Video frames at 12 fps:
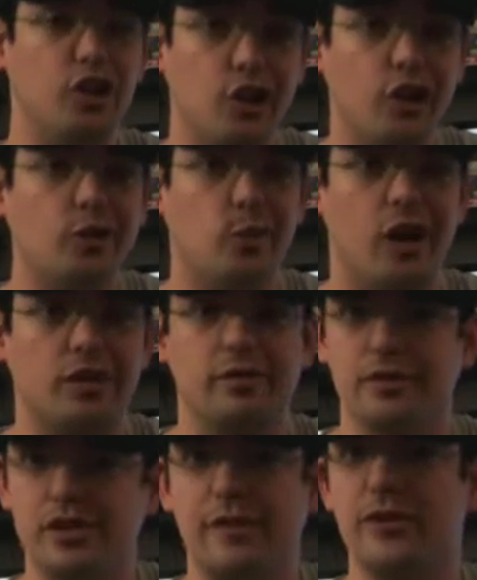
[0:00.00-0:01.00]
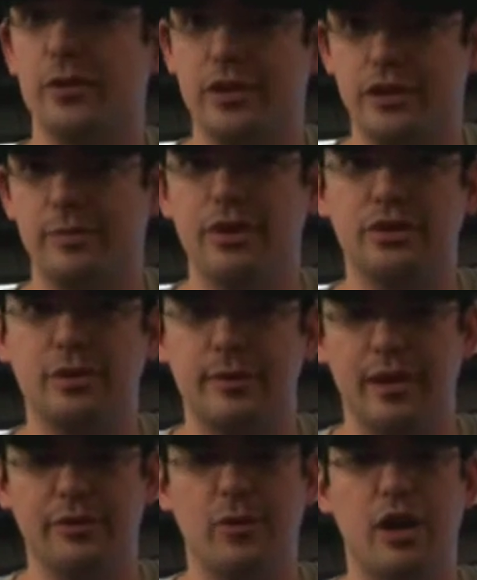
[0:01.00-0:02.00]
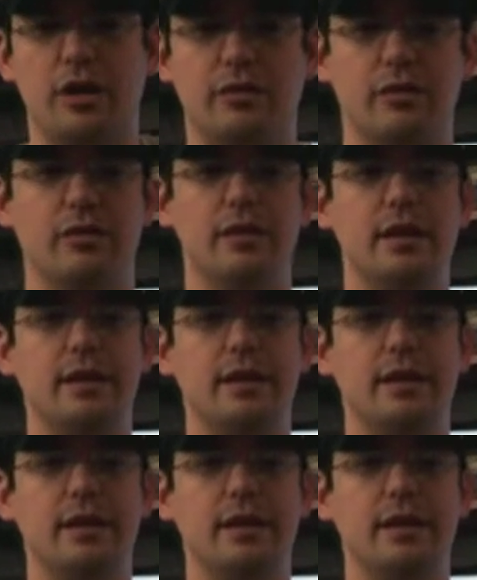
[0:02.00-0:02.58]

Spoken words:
could walk through stuff you were supposed to be able to walk through.